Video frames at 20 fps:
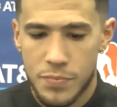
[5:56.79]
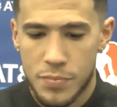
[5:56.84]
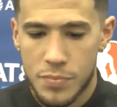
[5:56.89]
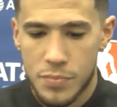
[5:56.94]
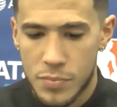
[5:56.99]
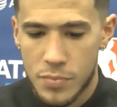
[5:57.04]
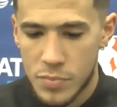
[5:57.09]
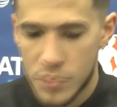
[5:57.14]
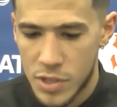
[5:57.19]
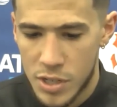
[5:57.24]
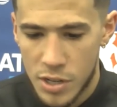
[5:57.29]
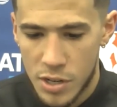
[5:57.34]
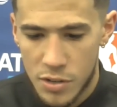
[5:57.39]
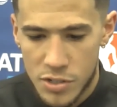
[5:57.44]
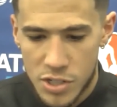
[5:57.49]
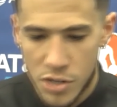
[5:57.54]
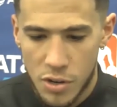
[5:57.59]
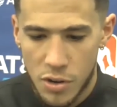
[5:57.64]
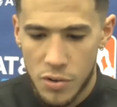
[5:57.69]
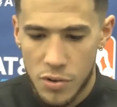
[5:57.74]
you know,
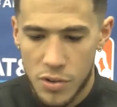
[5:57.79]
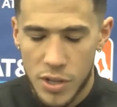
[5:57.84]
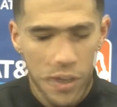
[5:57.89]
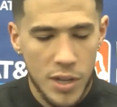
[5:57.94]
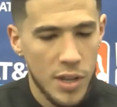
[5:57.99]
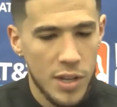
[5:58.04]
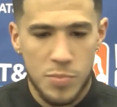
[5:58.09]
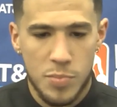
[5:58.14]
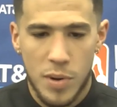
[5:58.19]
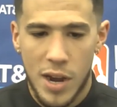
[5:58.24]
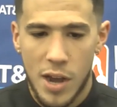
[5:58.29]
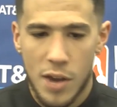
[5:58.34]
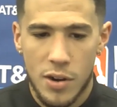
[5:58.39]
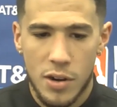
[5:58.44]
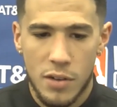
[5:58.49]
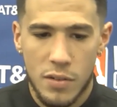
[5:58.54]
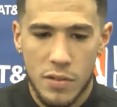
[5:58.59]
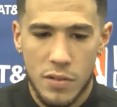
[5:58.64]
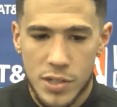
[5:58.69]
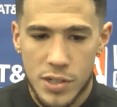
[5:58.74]
so he, he's proud of
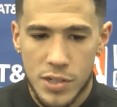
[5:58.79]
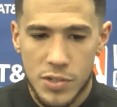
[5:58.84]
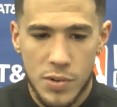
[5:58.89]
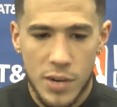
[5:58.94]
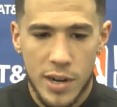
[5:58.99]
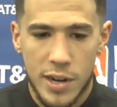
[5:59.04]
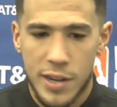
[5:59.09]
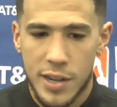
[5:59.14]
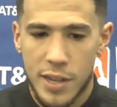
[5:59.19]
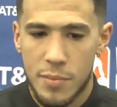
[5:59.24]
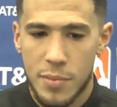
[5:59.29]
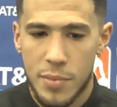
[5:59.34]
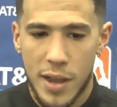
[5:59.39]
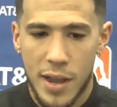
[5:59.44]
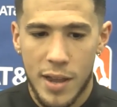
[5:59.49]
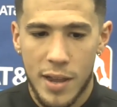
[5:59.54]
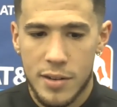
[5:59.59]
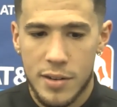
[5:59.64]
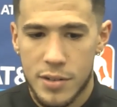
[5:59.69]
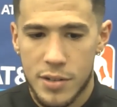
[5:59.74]
us. He's ready to get back.
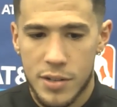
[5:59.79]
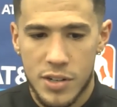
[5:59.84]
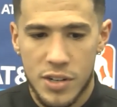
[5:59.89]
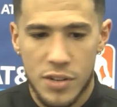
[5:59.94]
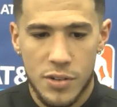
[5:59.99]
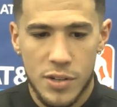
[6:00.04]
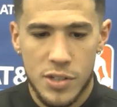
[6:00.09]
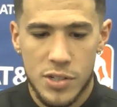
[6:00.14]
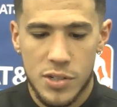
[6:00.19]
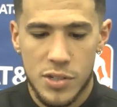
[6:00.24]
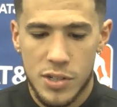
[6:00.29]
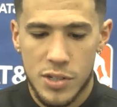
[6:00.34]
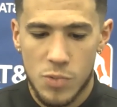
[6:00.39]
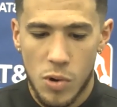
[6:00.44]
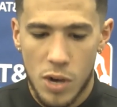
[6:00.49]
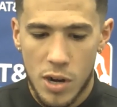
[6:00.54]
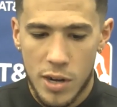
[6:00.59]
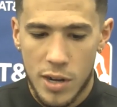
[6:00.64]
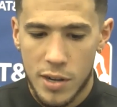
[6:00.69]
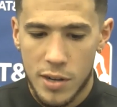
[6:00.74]
You know, he's, he's
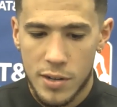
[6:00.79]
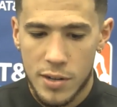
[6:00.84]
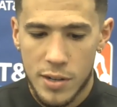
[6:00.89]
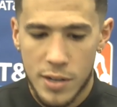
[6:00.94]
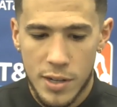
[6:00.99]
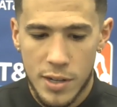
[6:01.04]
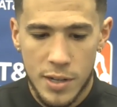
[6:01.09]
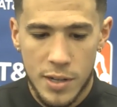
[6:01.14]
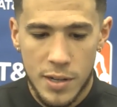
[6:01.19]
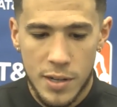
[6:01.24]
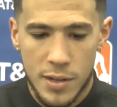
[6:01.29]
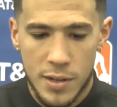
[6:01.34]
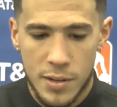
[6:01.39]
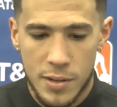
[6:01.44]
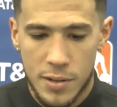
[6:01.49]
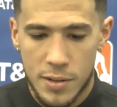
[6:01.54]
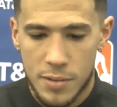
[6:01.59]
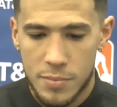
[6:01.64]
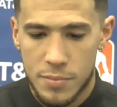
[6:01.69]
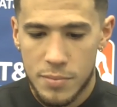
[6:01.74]
working,
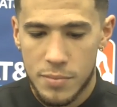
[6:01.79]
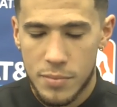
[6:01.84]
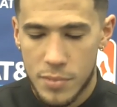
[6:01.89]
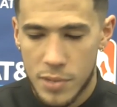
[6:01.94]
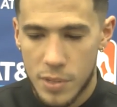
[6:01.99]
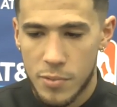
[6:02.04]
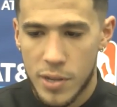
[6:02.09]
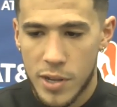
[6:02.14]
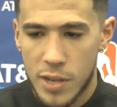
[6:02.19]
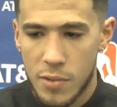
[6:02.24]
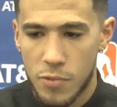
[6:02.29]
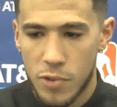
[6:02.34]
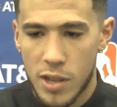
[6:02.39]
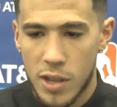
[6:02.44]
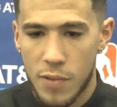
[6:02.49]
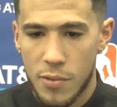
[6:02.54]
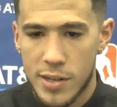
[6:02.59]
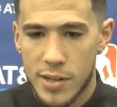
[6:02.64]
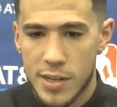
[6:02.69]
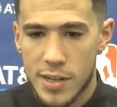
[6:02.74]
um, and we, we can't
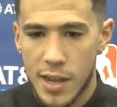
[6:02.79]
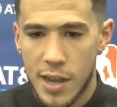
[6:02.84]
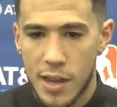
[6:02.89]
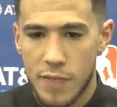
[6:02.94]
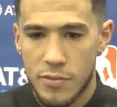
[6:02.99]
wait to have him.